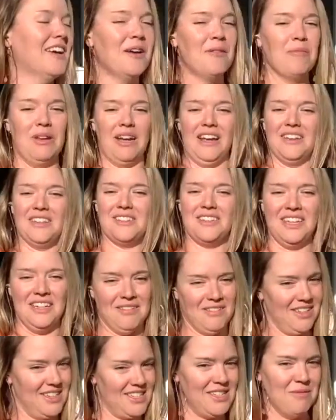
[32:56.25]
but I also can't
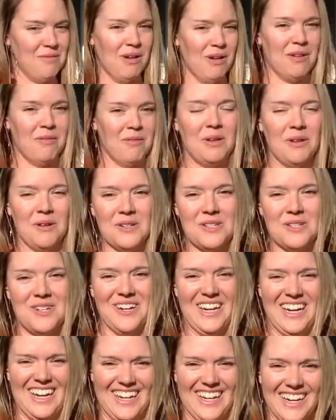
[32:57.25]
really see my computer
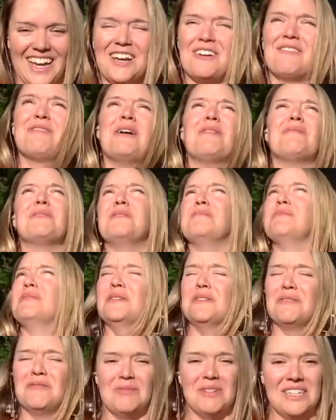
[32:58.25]
screen. I could probably
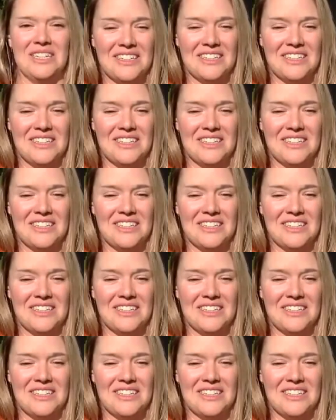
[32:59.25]
move, but